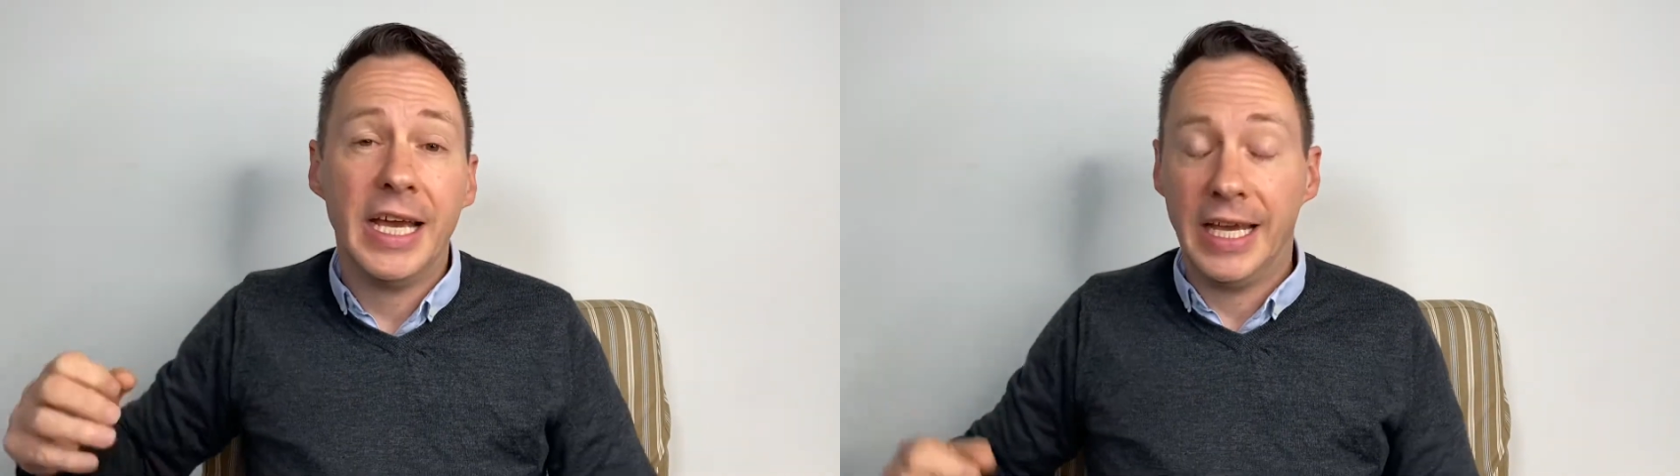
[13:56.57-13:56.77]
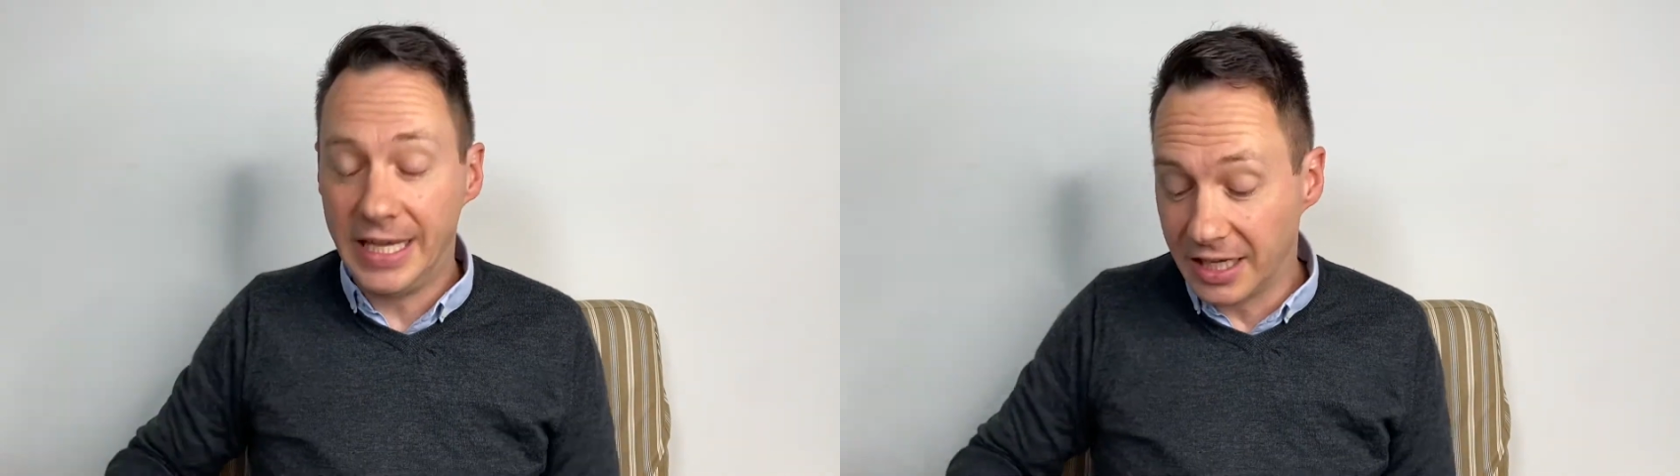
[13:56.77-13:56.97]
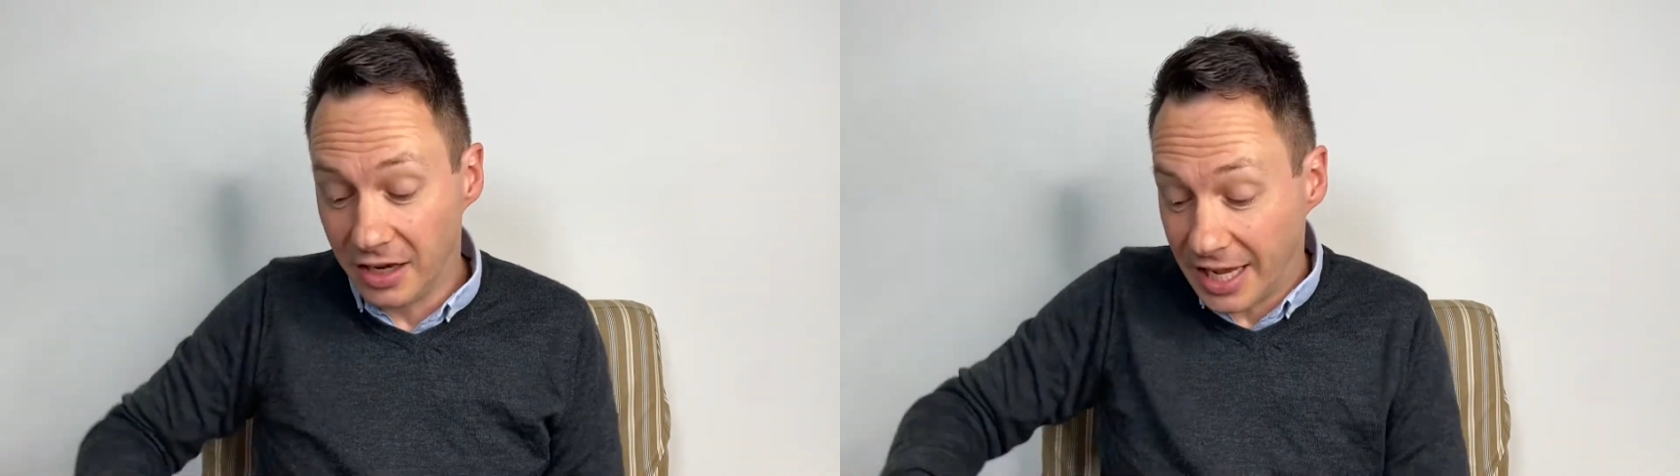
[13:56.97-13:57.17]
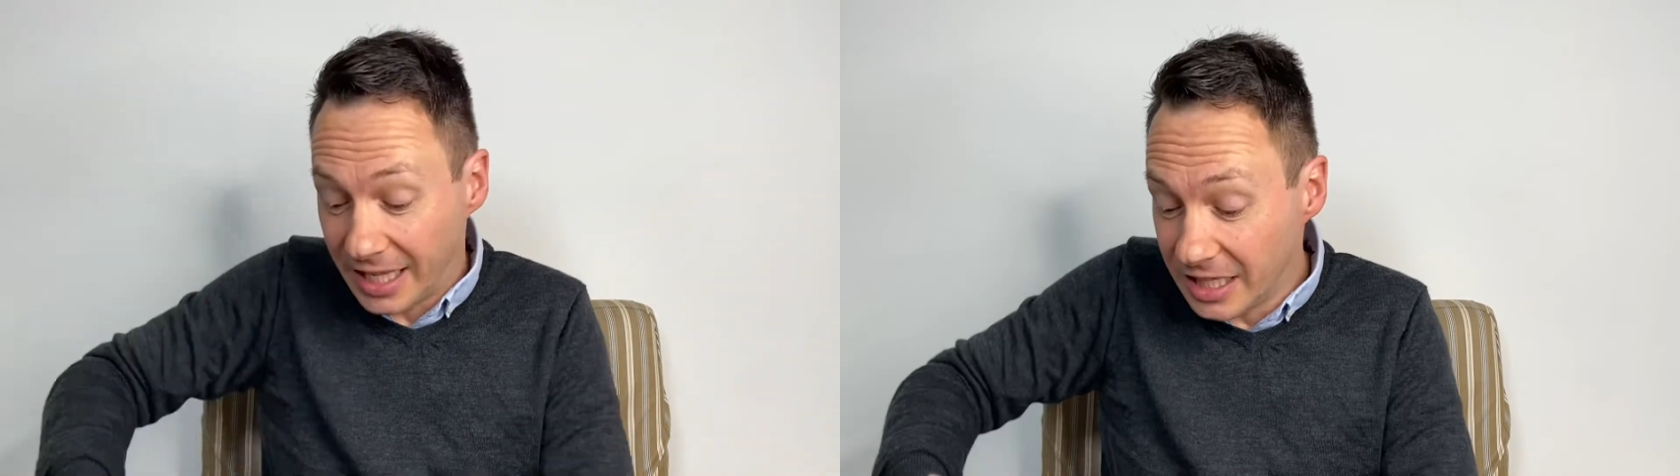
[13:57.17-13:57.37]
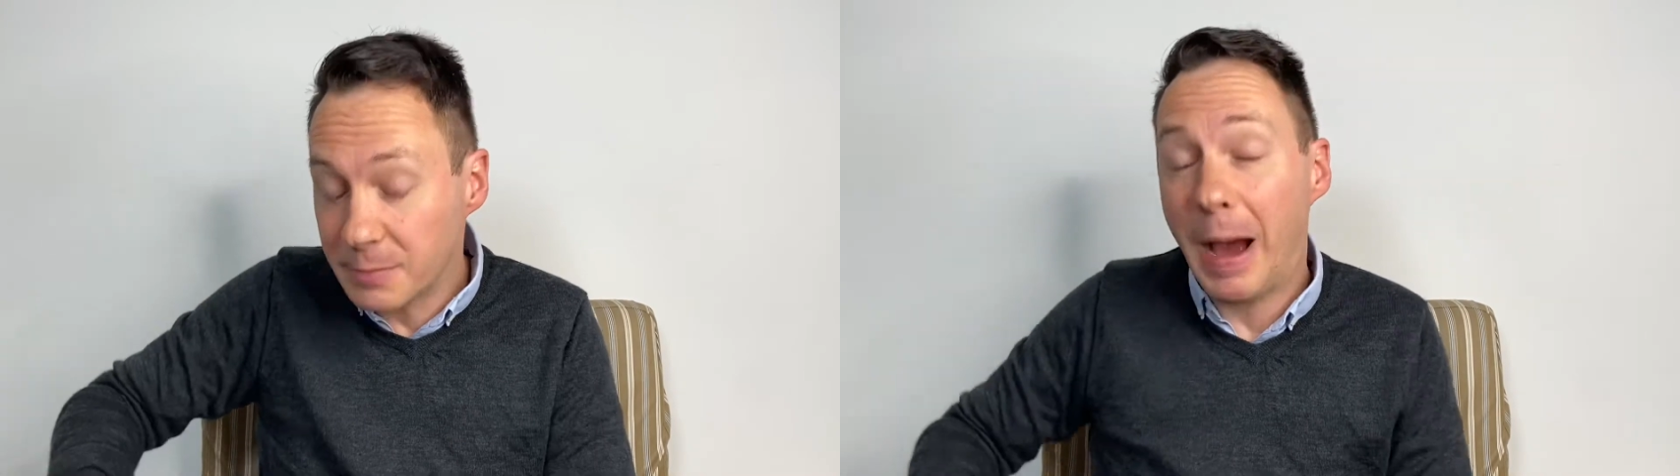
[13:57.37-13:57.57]
He can, like
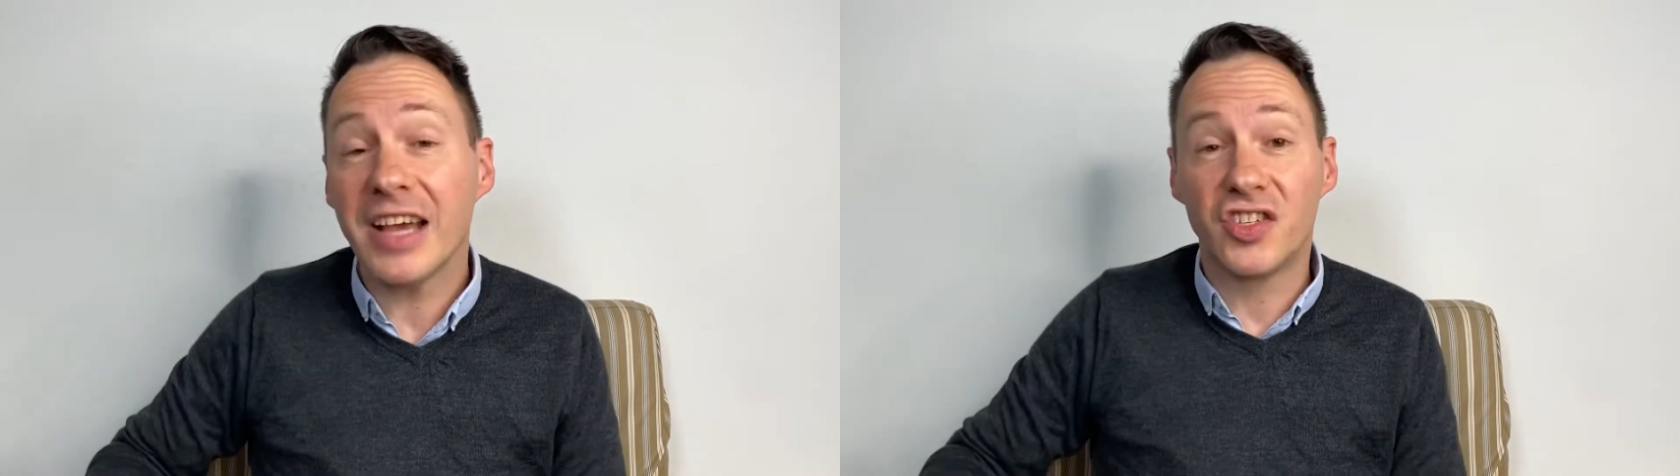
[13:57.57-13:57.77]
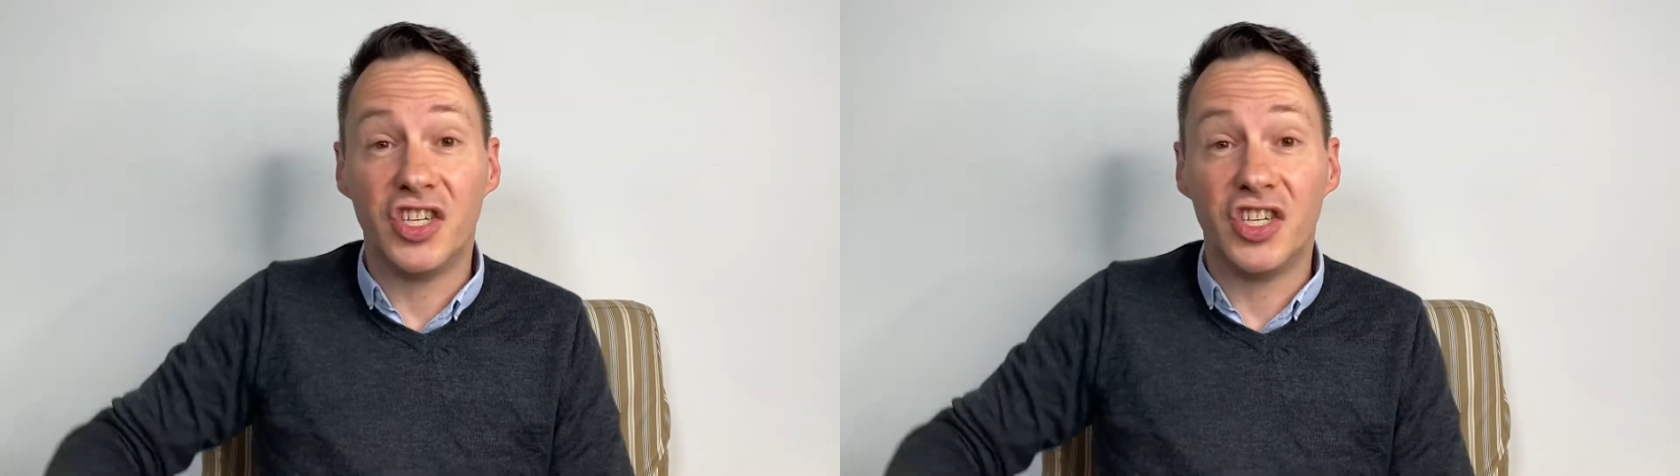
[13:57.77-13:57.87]
in this passage,